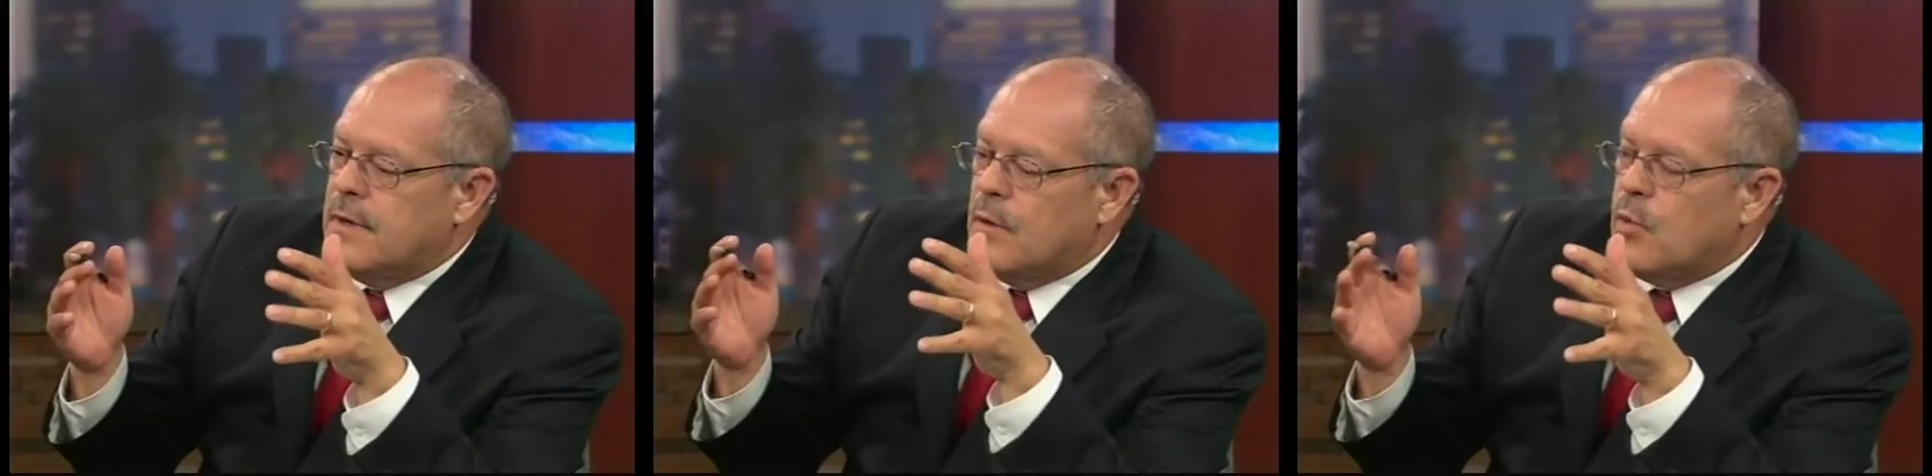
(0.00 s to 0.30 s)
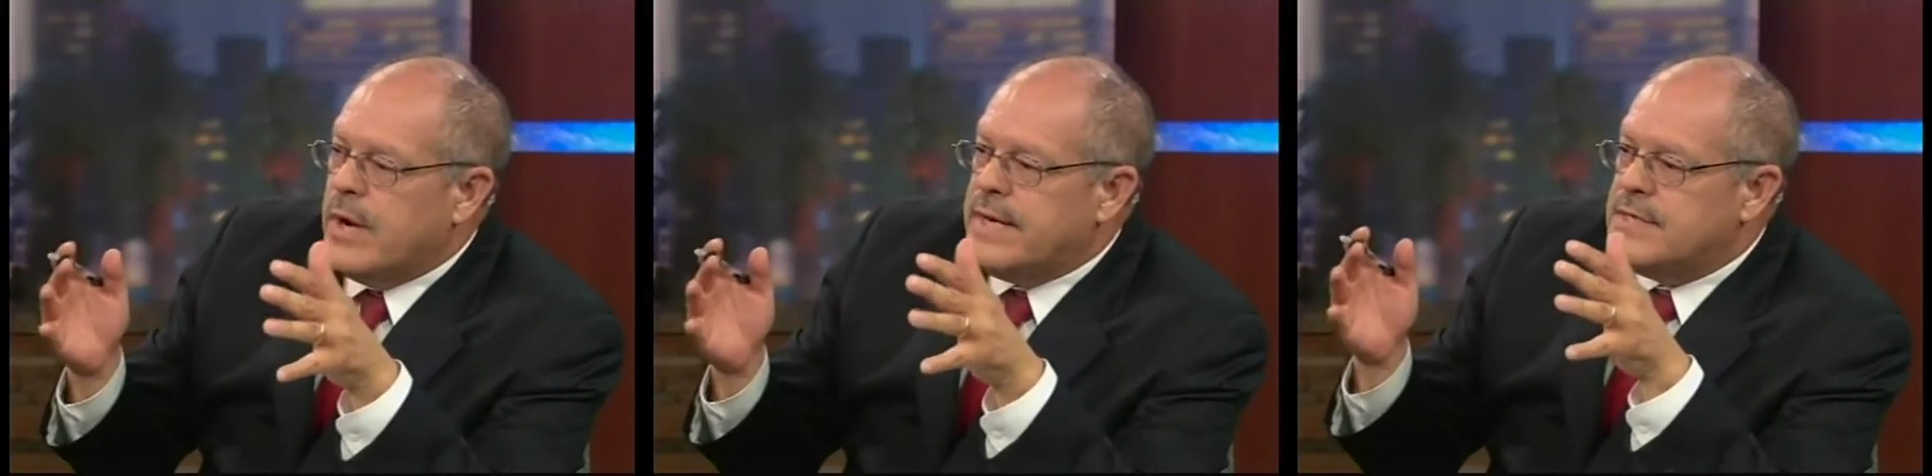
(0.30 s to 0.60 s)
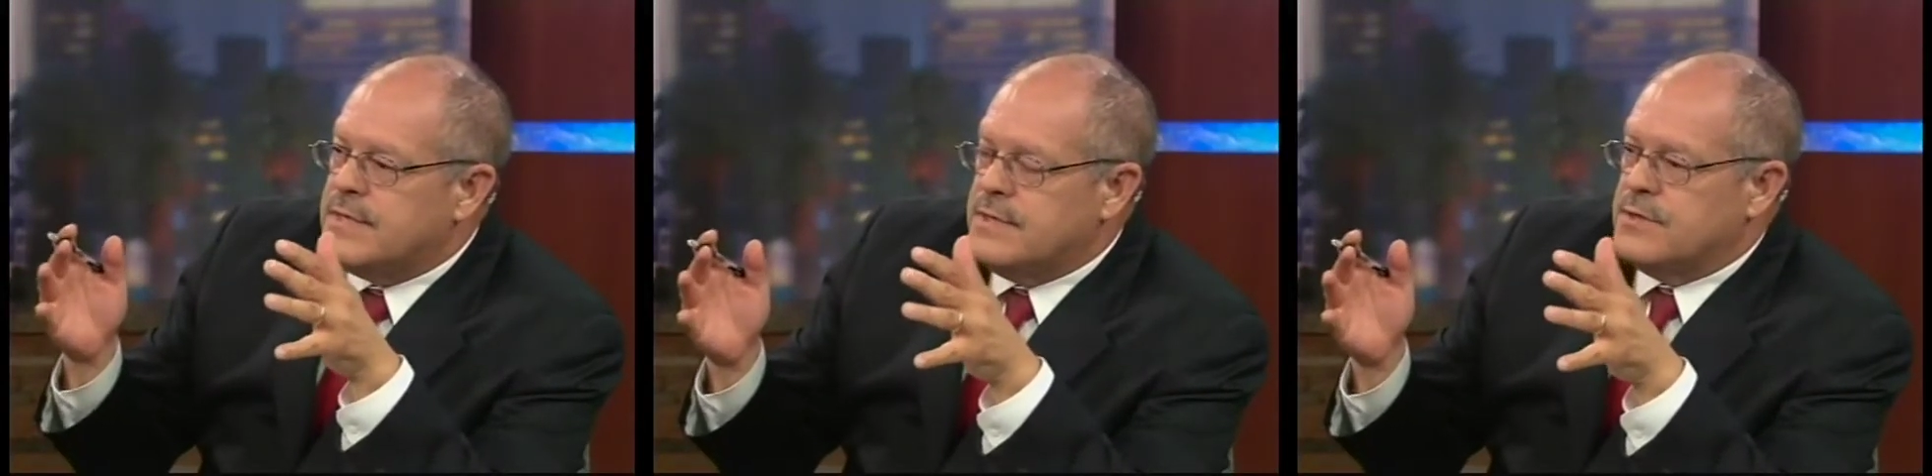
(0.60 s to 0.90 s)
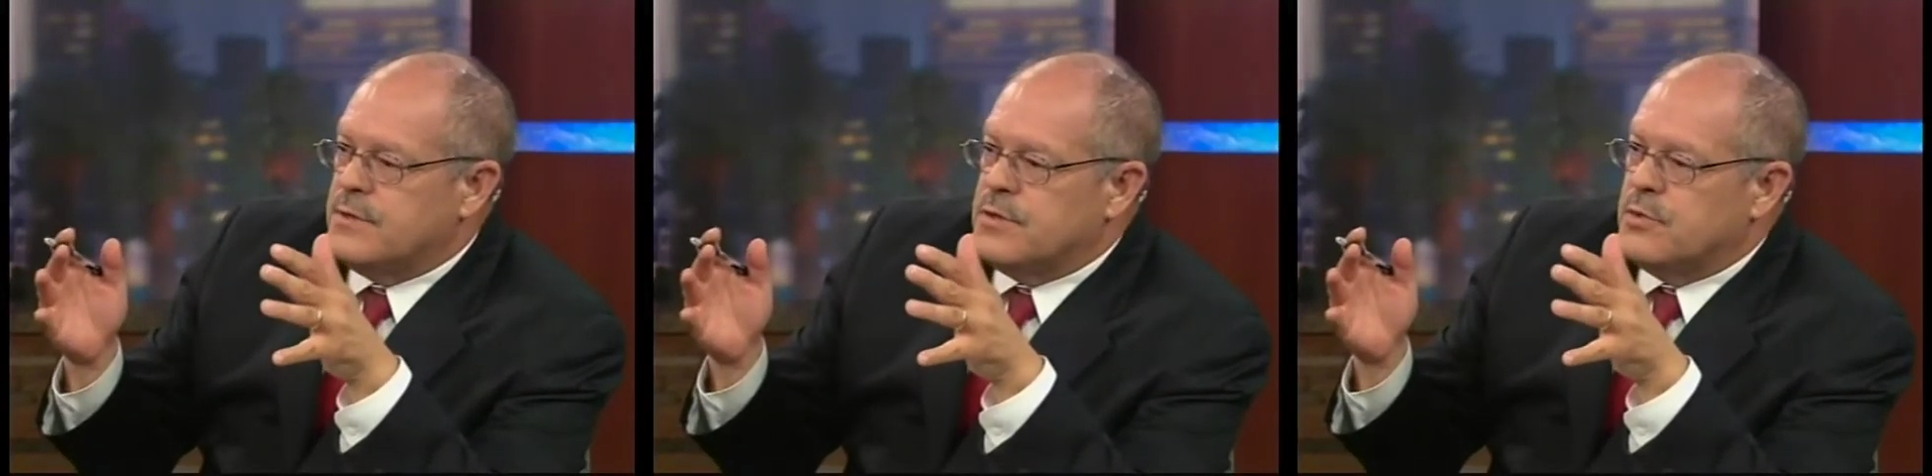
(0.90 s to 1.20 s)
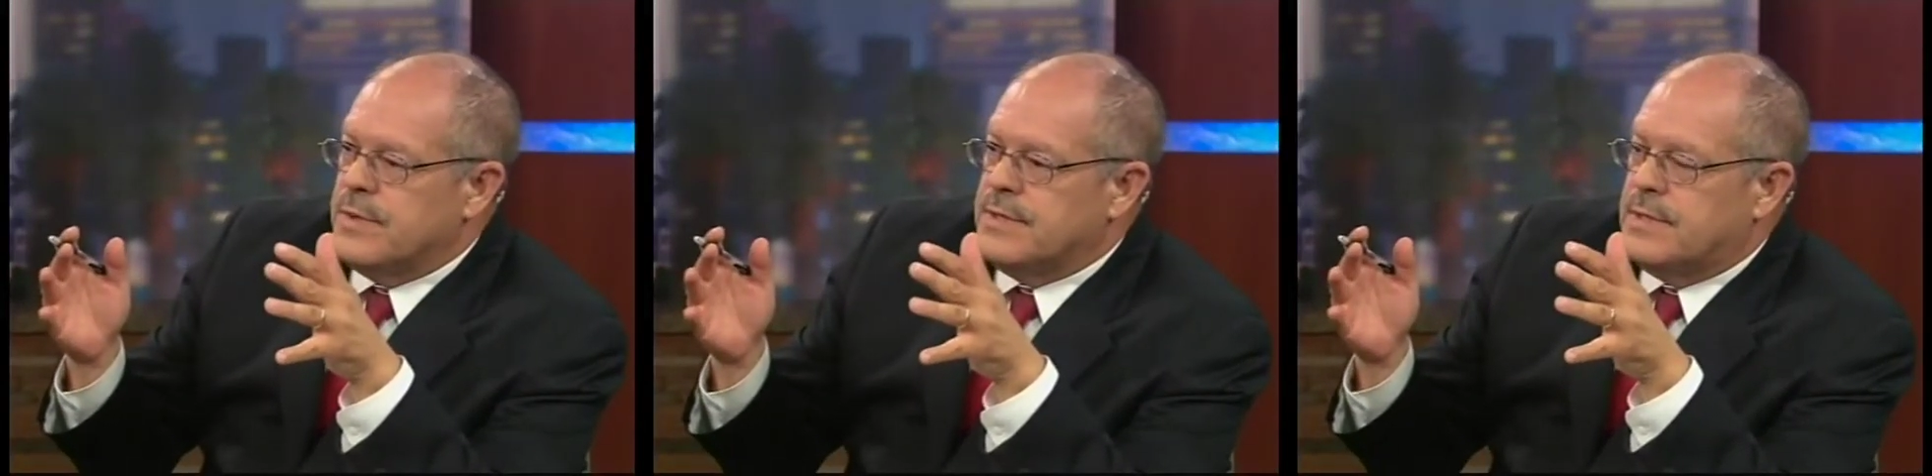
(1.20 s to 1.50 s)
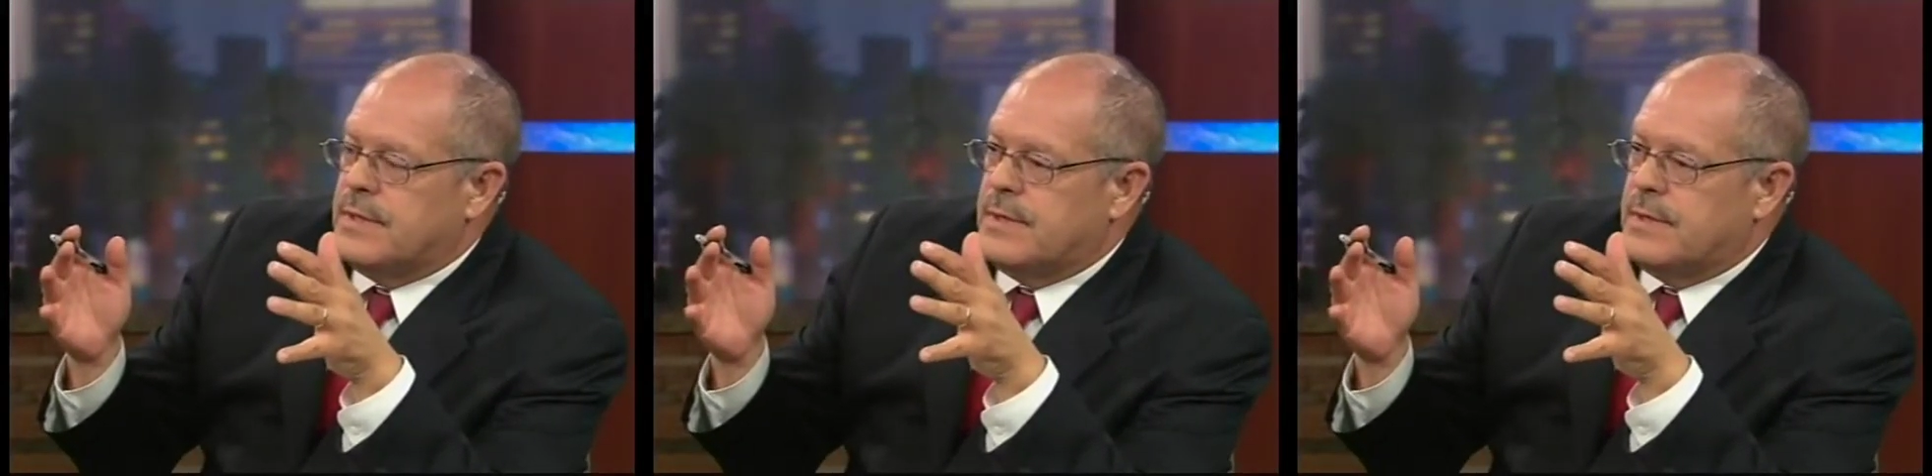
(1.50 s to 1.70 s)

arrange the surgeries?